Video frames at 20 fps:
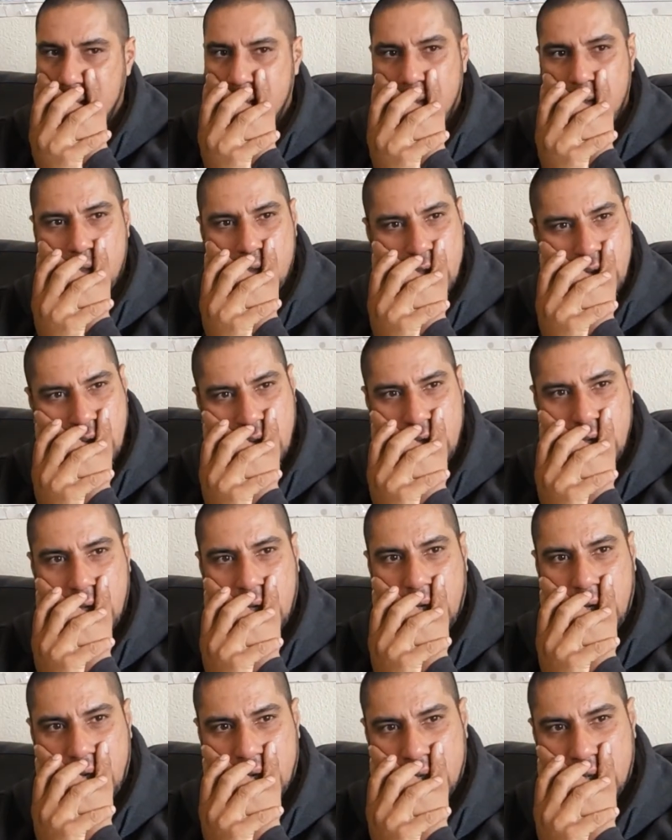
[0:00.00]
You know,
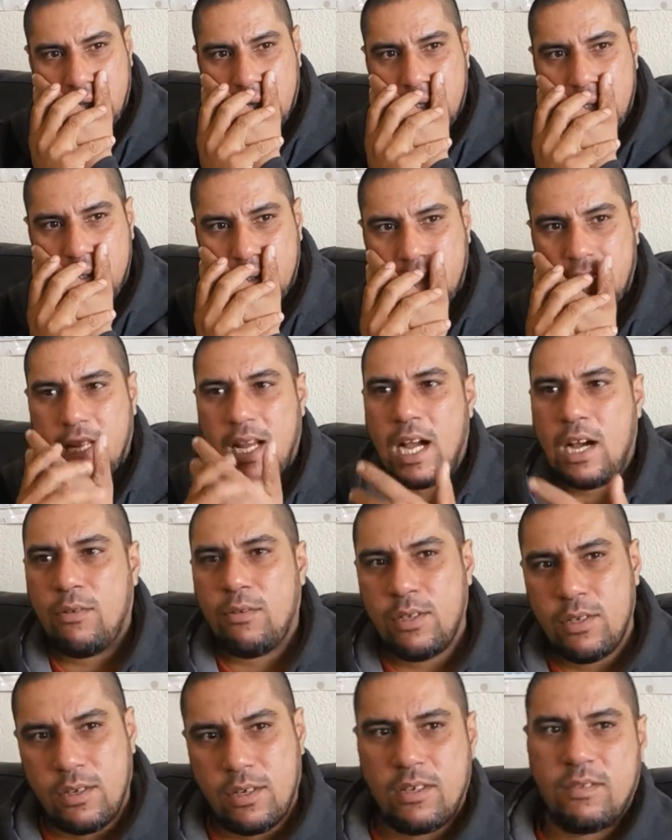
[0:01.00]
like, they took an hour
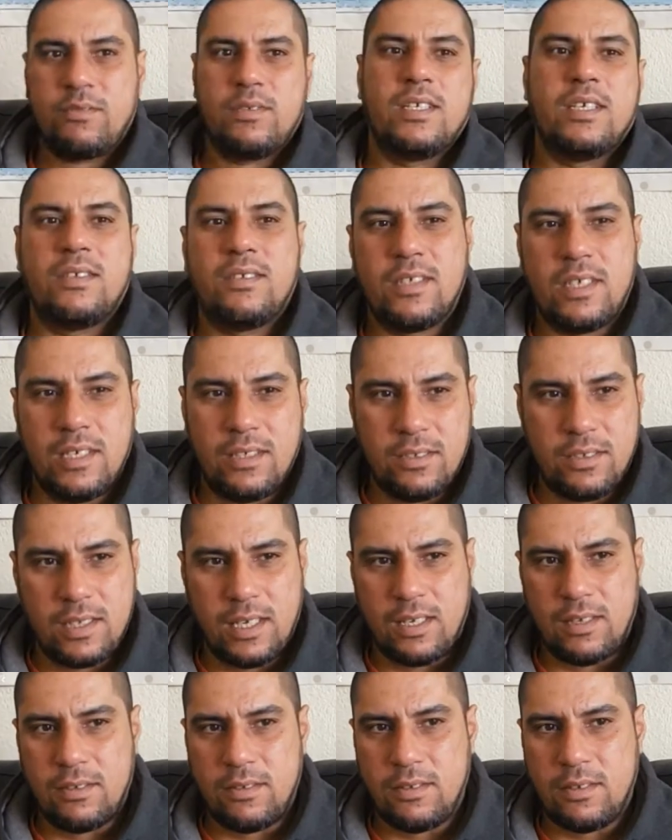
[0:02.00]
and a half now to get it
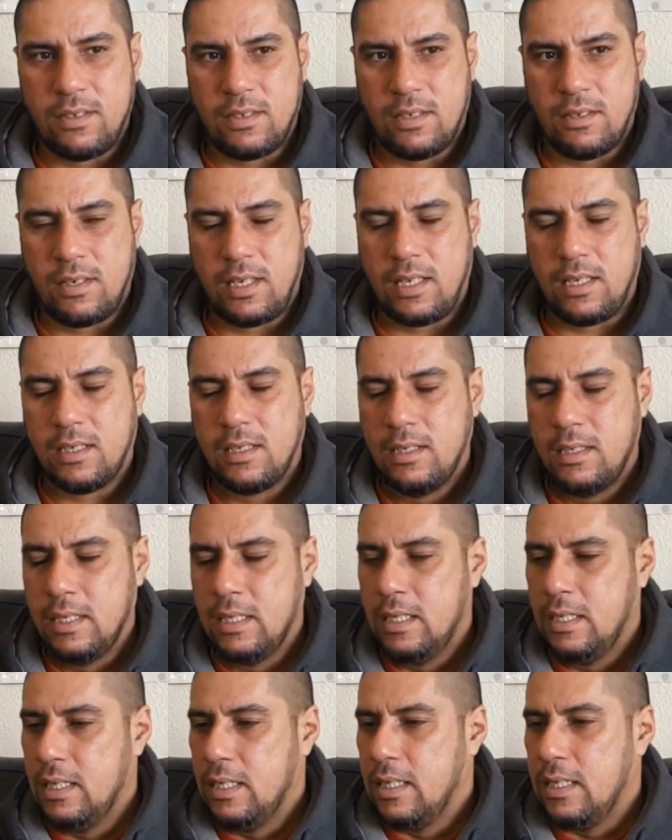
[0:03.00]
down. You know, like,
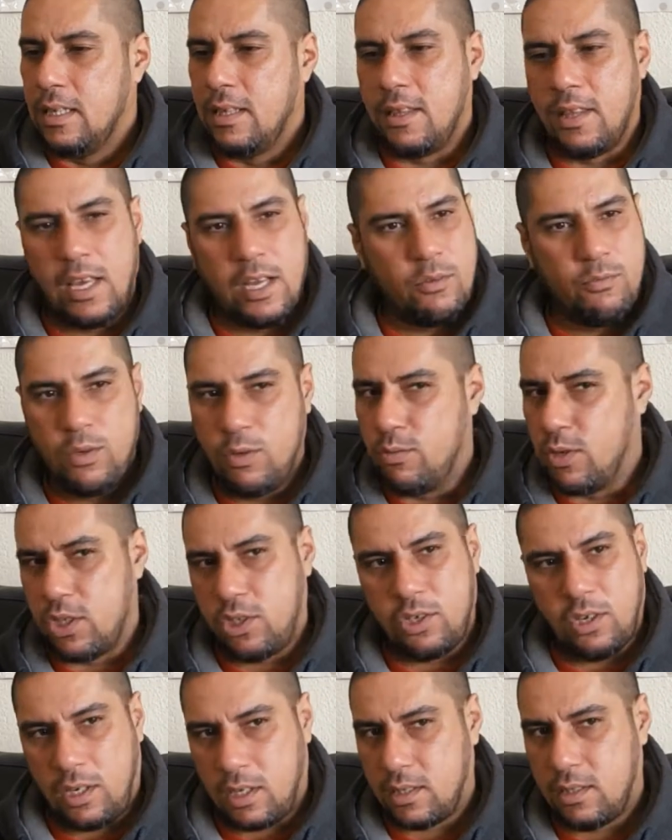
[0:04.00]
then we were
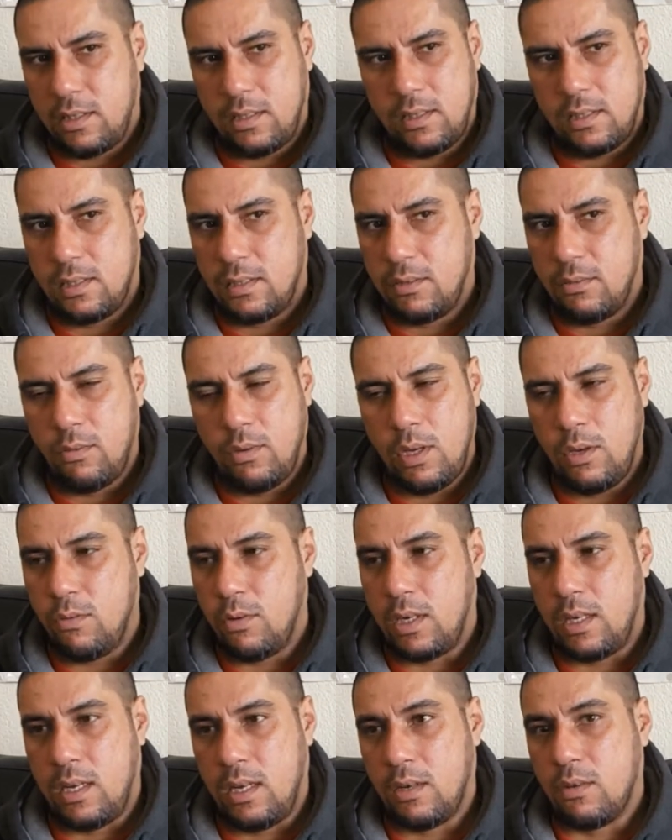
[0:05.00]
shocked. We
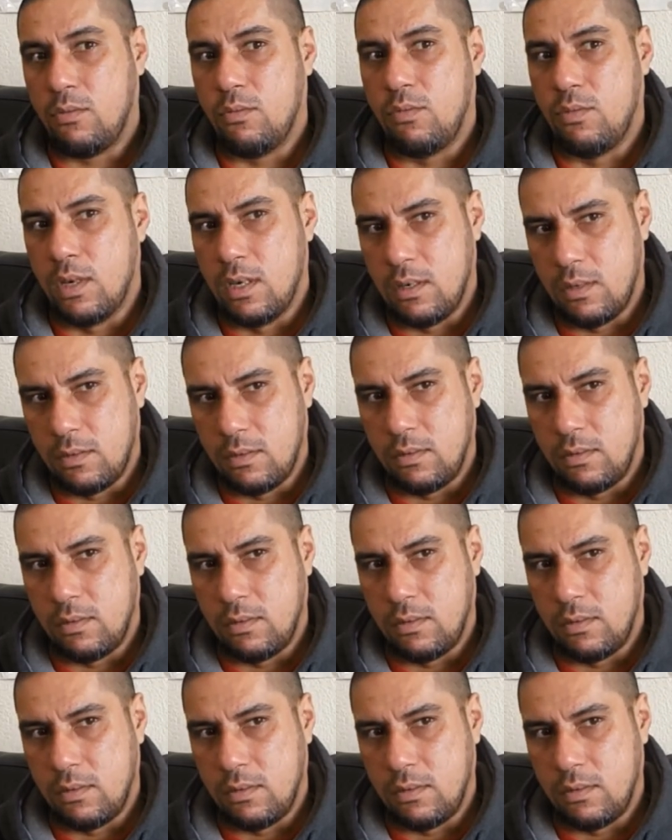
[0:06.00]
were like, whoa.